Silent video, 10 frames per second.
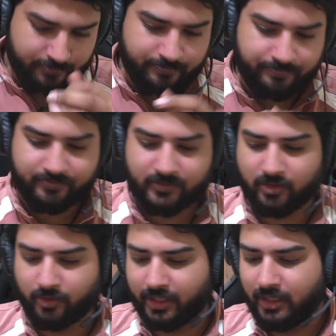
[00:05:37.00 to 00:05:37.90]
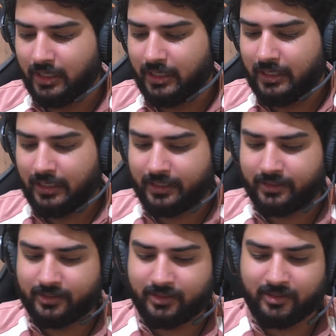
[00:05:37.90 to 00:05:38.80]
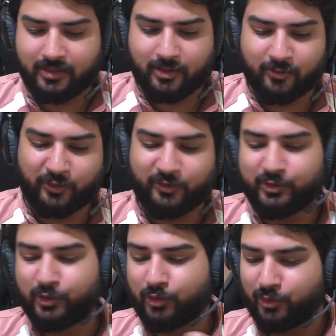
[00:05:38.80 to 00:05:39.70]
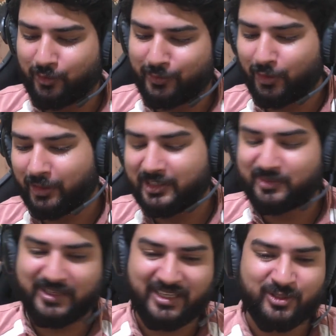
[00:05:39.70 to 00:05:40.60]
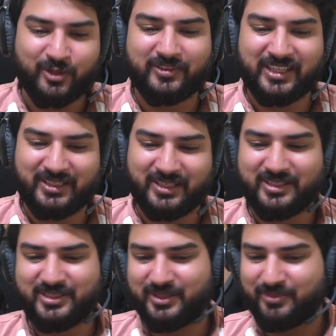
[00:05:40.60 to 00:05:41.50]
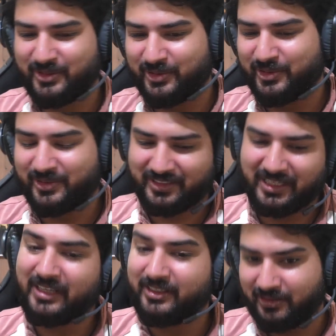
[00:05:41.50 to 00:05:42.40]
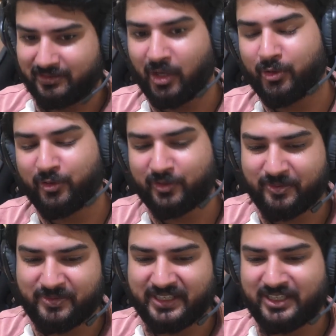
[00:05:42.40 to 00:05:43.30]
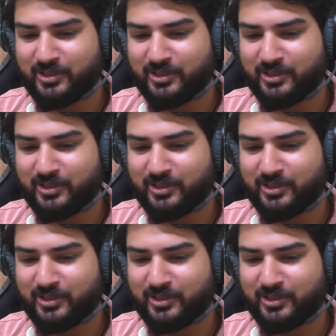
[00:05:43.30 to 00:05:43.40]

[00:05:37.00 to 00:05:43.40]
Okay. And what was your overall experience of the internship? You know, that now you have completed.